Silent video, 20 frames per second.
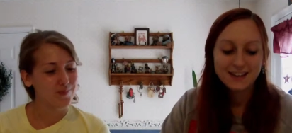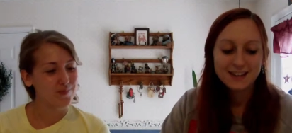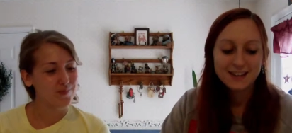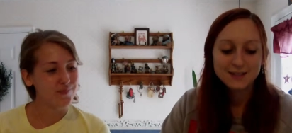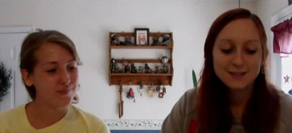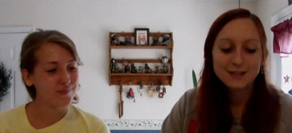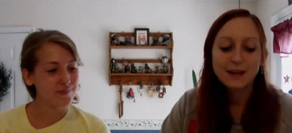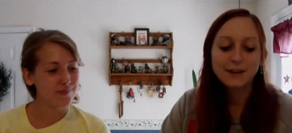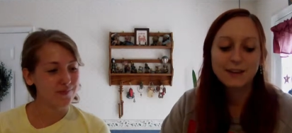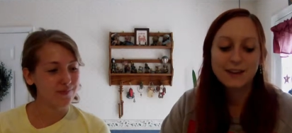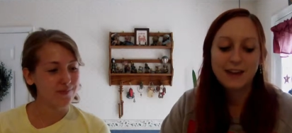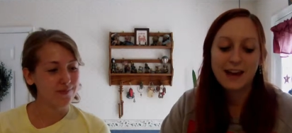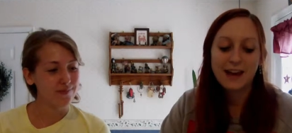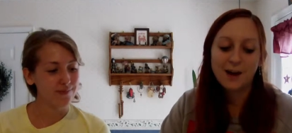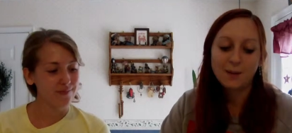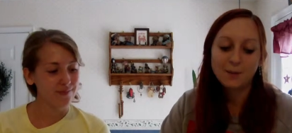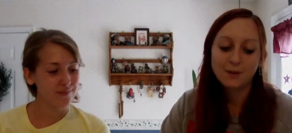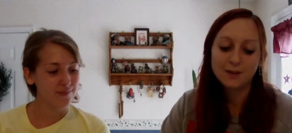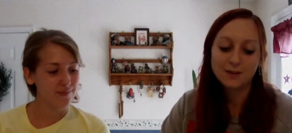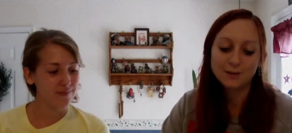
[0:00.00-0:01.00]
Speaker 1: he's telling
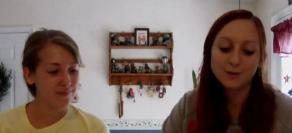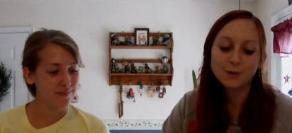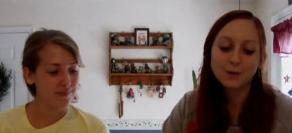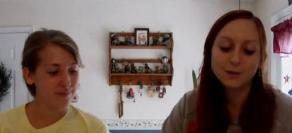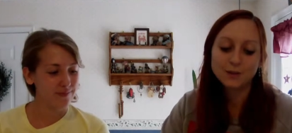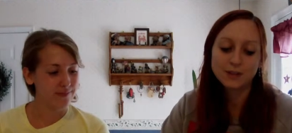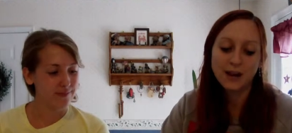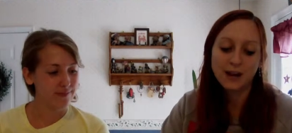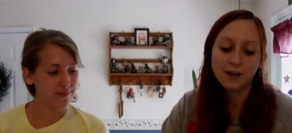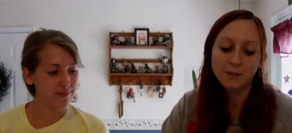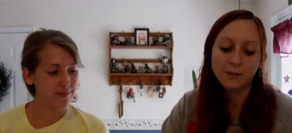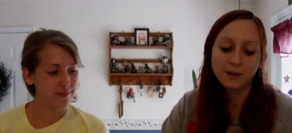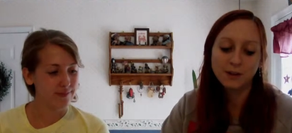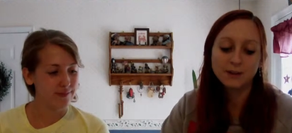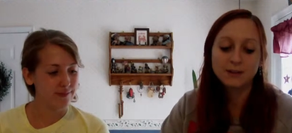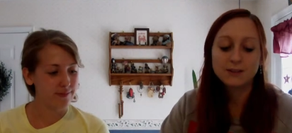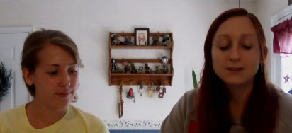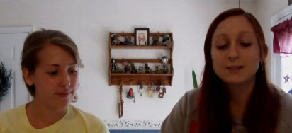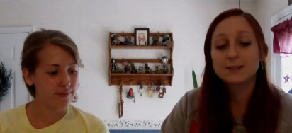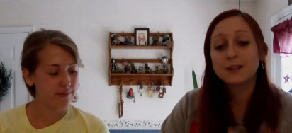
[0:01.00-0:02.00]
Abby this whole time like
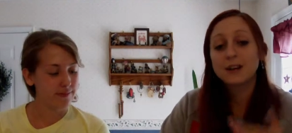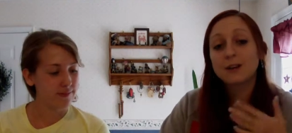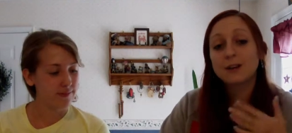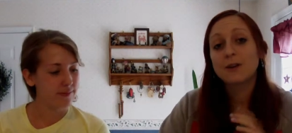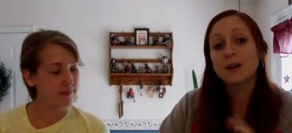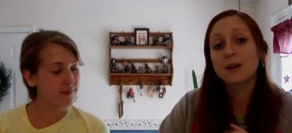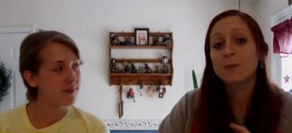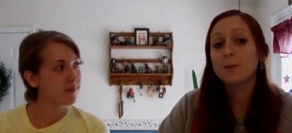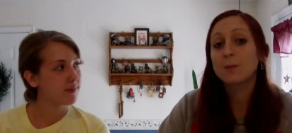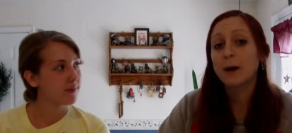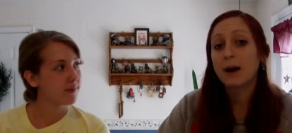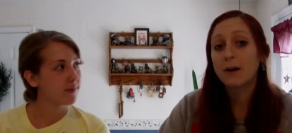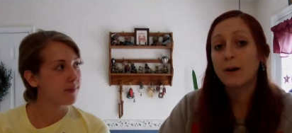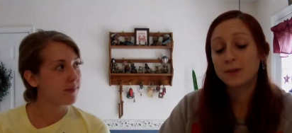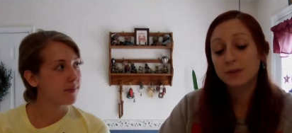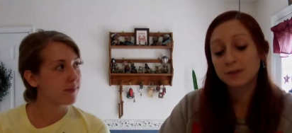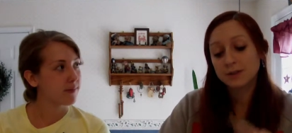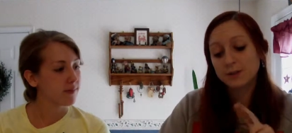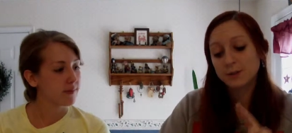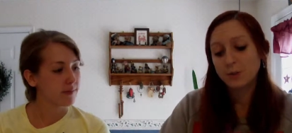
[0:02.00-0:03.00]
this is how you came about.
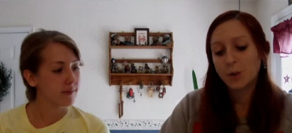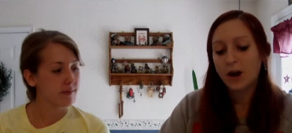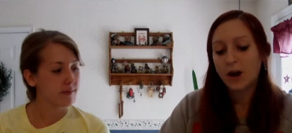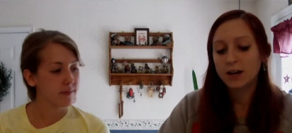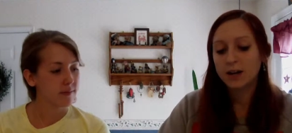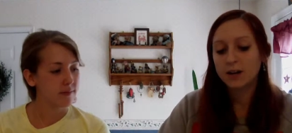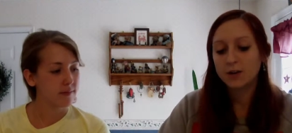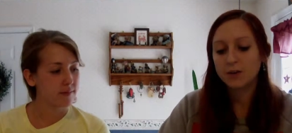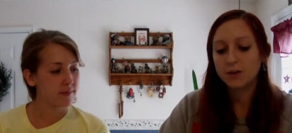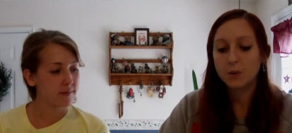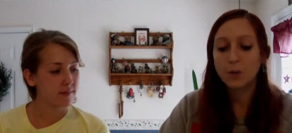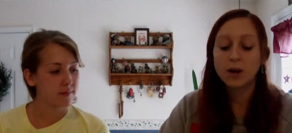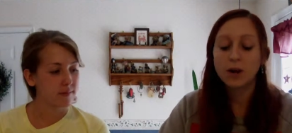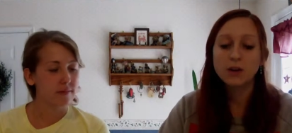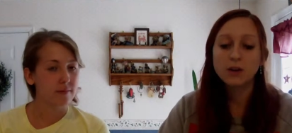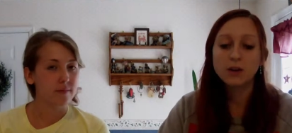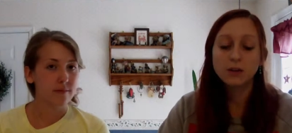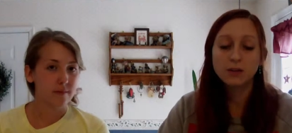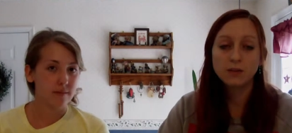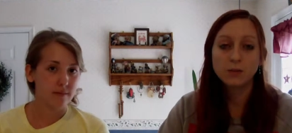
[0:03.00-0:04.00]
This is why you're the
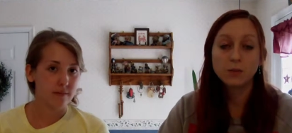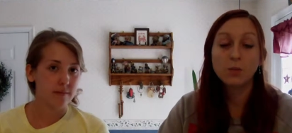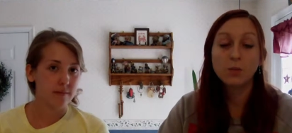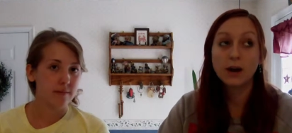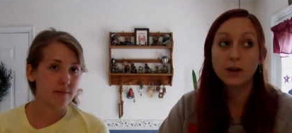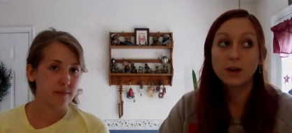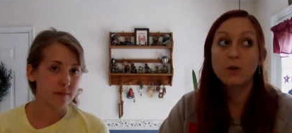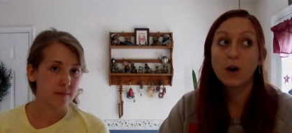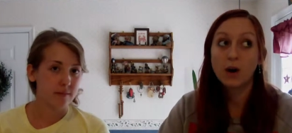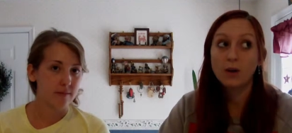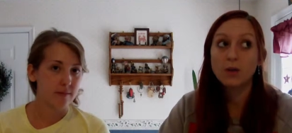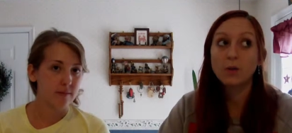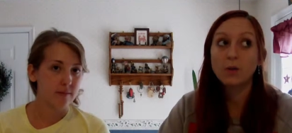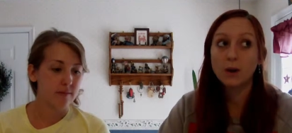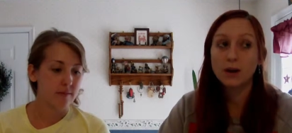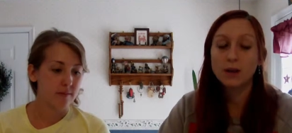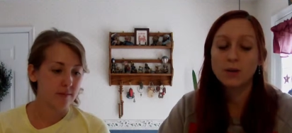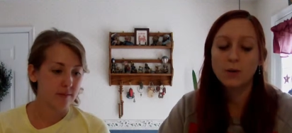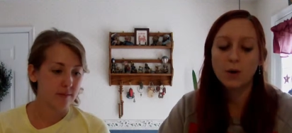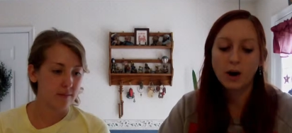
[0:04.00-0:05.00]
way why you are the
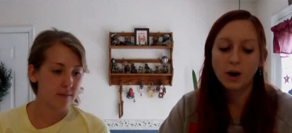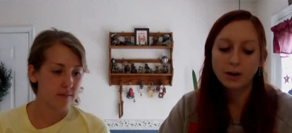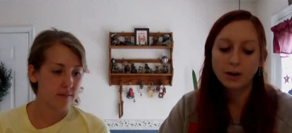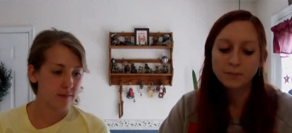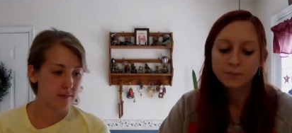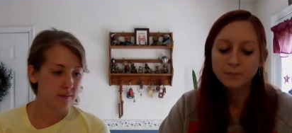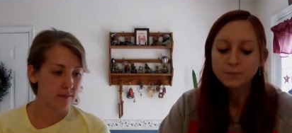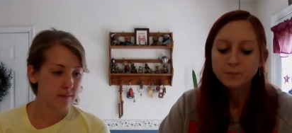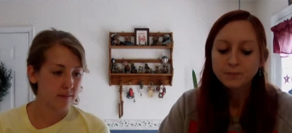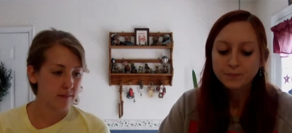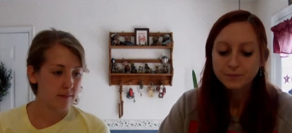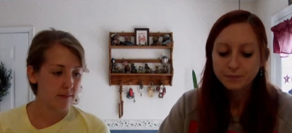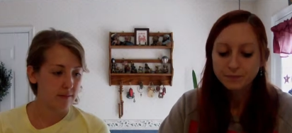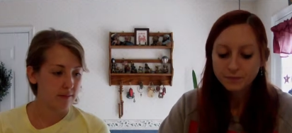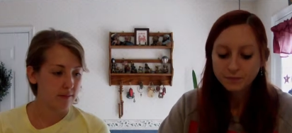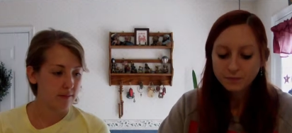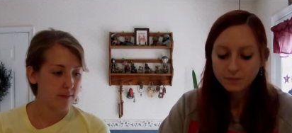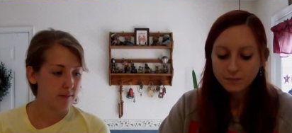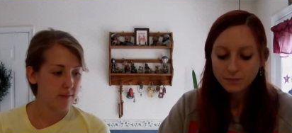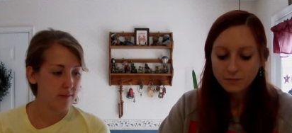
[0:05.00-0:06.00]
way you are.
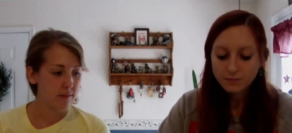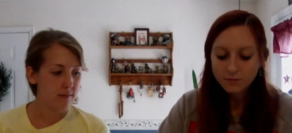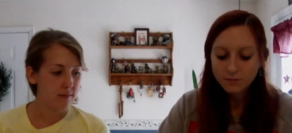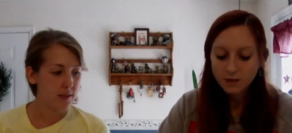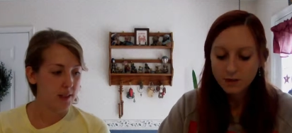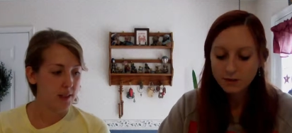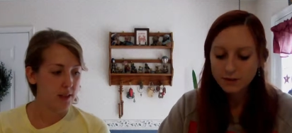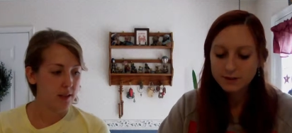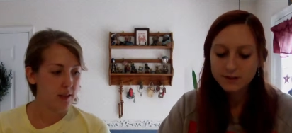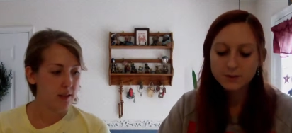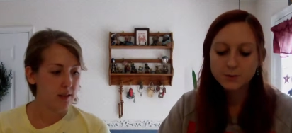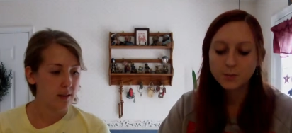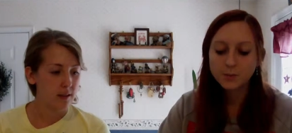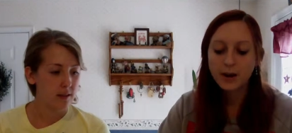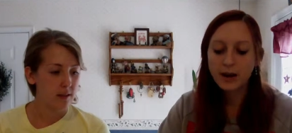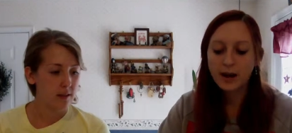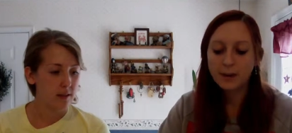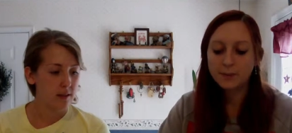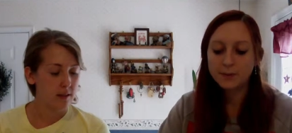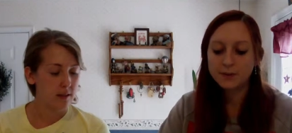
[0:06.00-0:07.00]
This is what
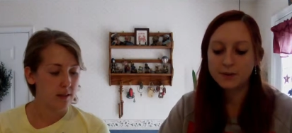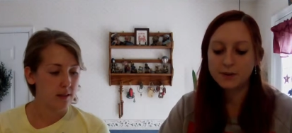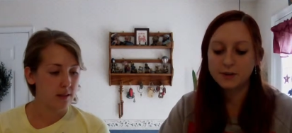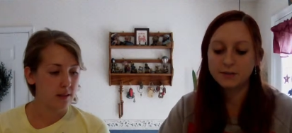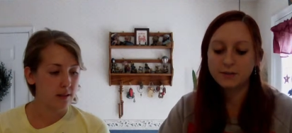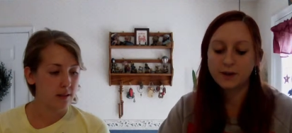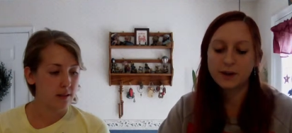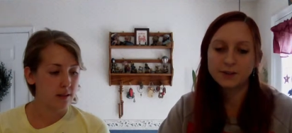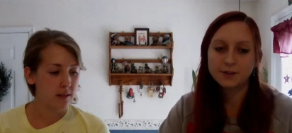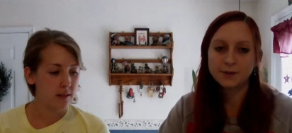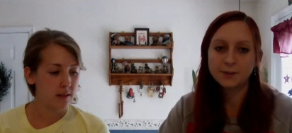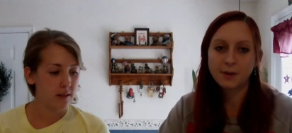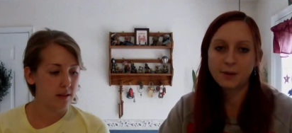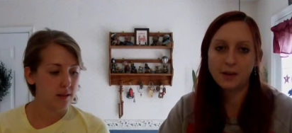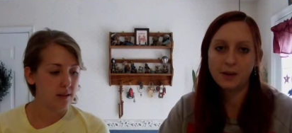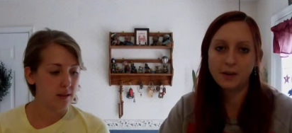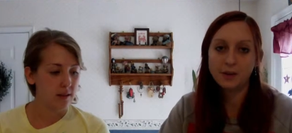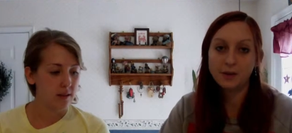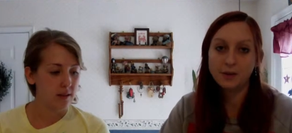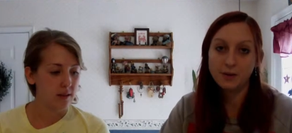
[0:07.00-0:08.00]
happened to your foster
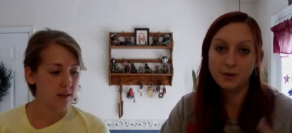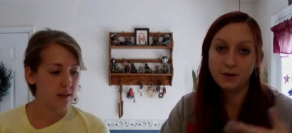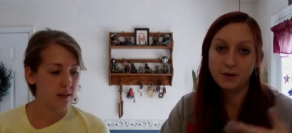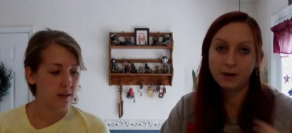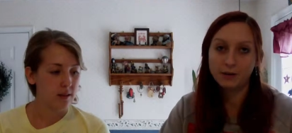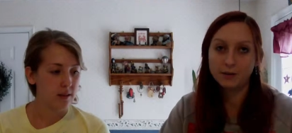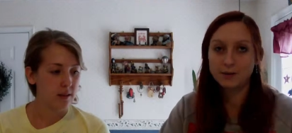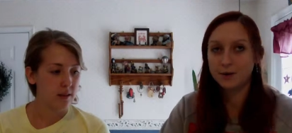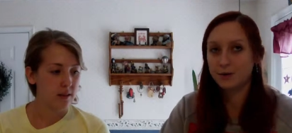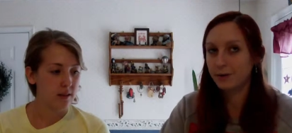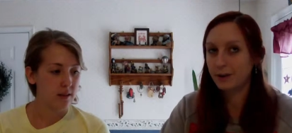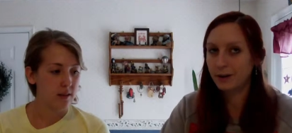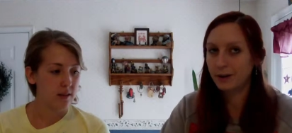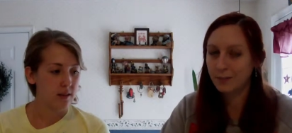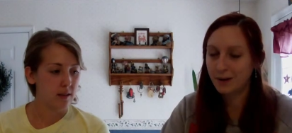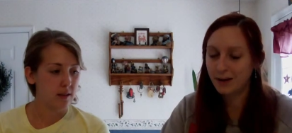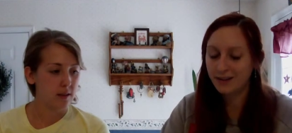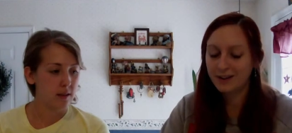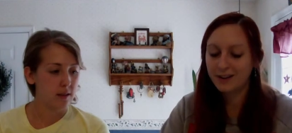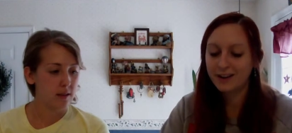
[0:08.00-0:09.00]
mother who you thought was your real
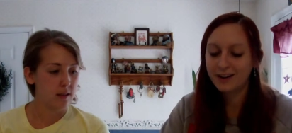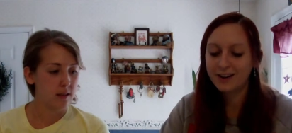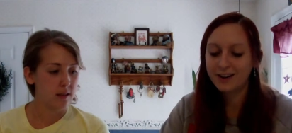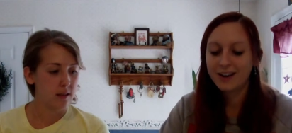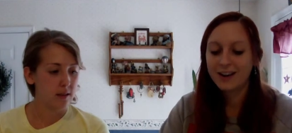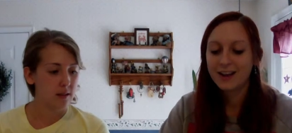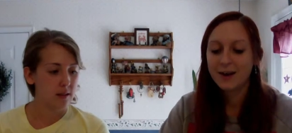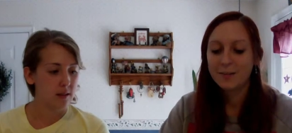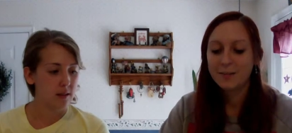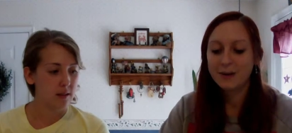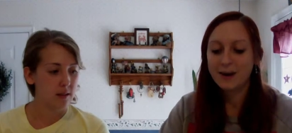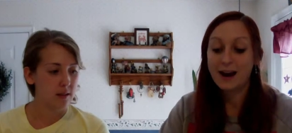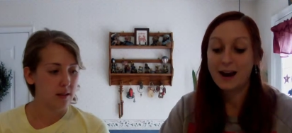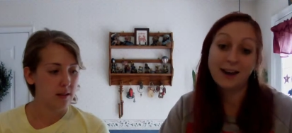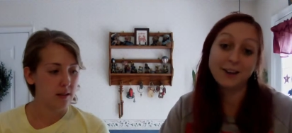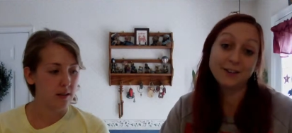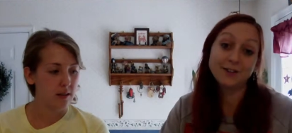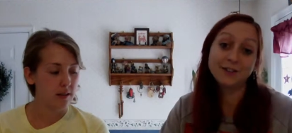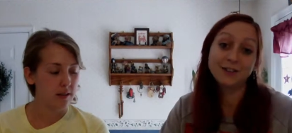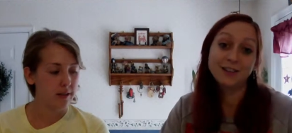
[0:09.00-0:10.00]
mother, but
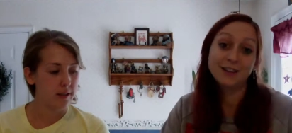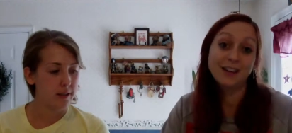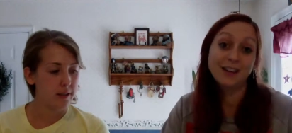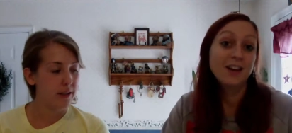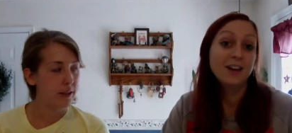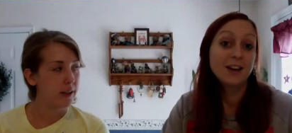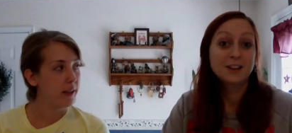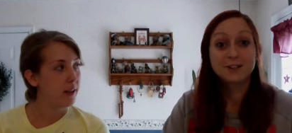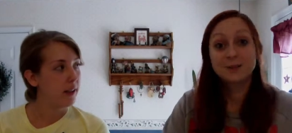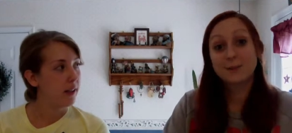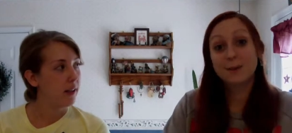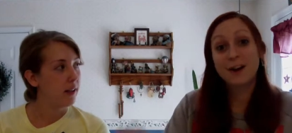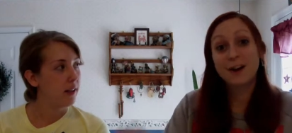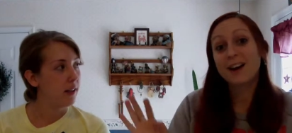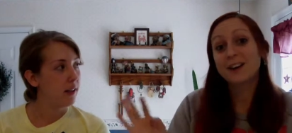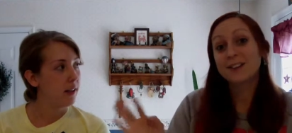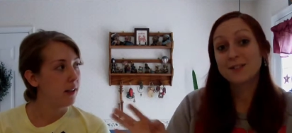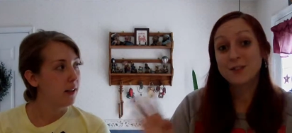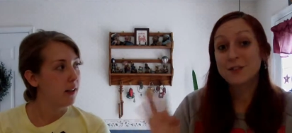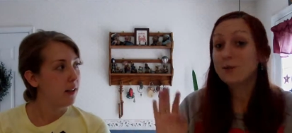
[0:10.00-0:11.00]
actually,
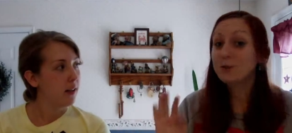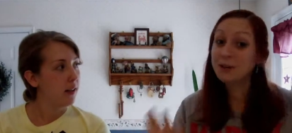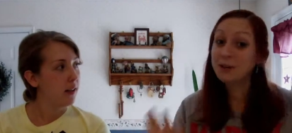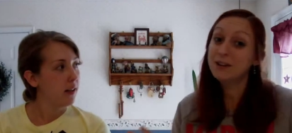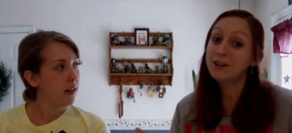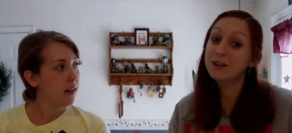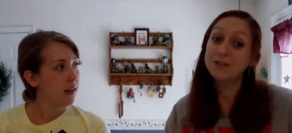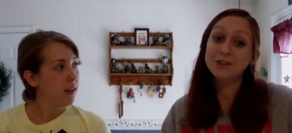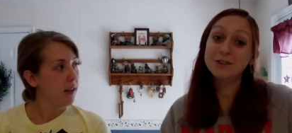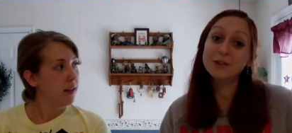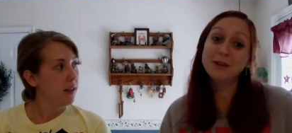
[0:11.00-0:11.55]
surprise, you killed